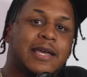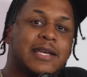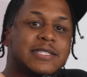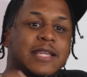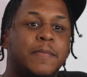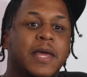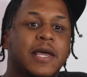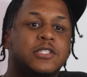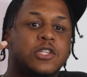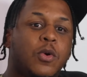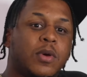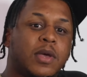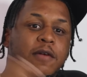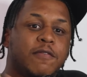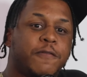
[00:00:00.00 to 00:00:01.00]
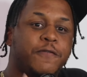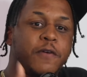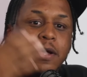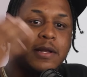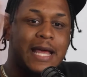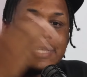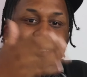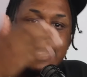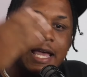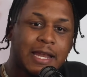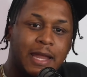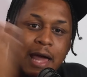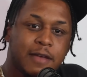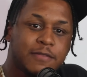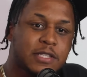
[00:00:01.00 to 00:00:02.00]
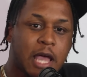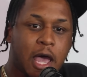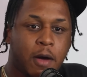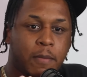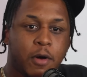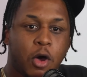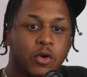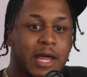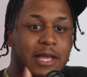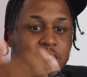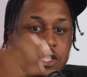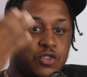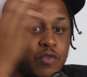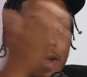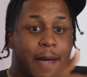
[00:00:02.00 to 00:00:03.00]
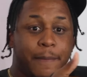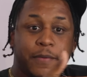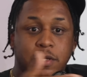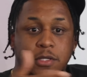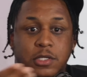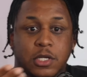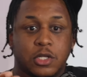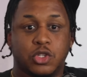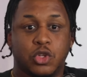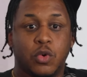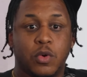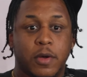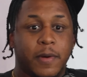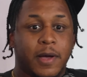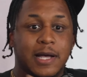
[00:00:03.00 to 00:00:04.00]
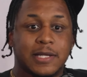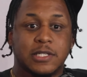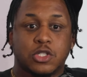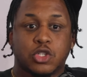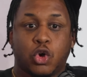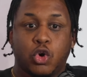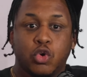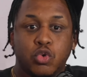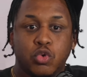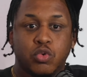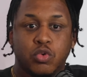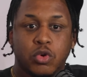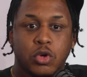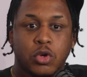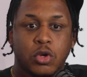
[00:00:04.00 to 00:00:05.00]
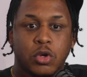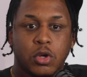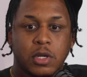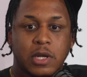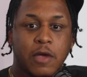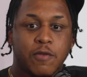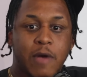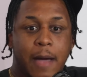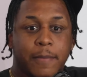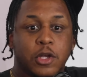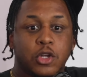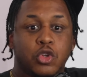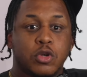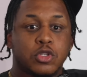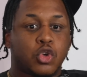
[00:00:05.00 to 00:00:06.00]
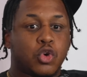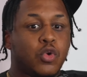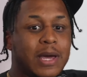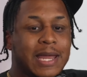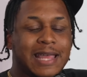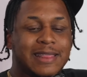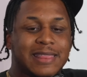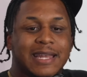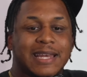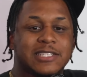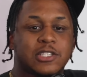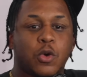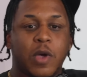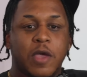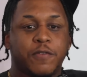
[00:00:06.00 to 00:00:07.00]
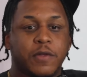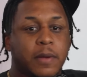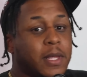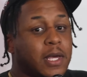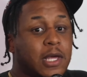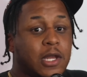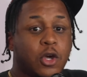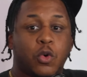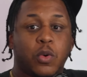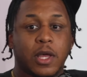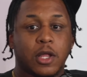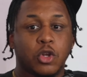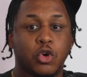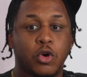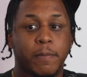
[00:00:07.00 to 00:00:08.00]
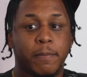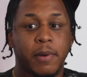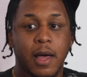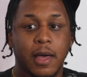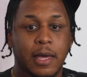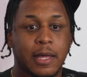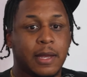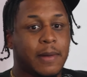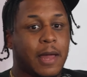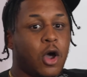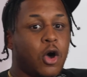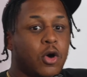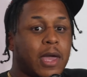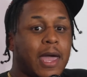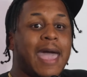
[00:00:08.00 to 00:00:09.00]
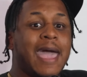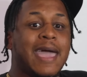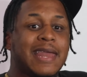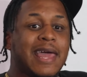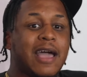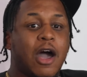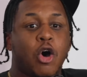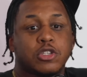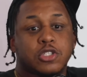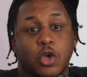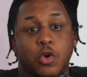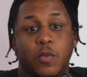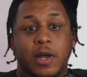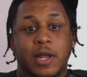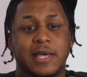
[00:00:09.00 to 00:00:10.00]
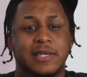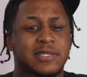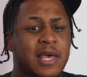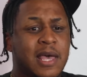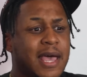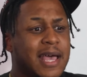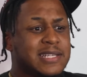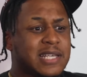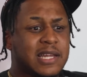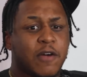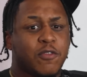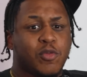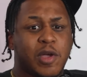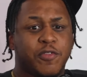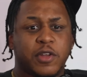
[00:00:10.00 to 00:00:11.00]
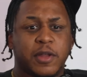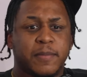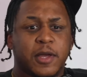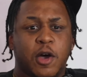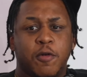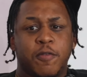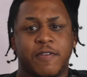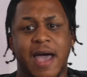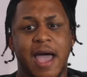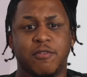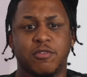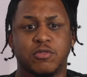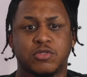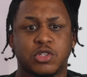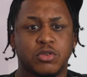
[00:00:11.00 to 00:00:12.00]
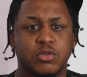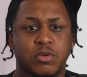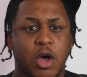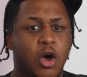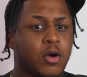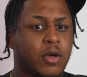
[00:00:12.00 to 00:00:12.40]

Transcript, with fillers: because them niggas don't give a fuck. That's their lifestyle, bro. They just rapping to do it because it's cool. They robbing the door is cool, and they think that's a way for them to get a quick little buck. And they're Facts. like, okay. And they also want it's it's another way for them to go viral too. So okay.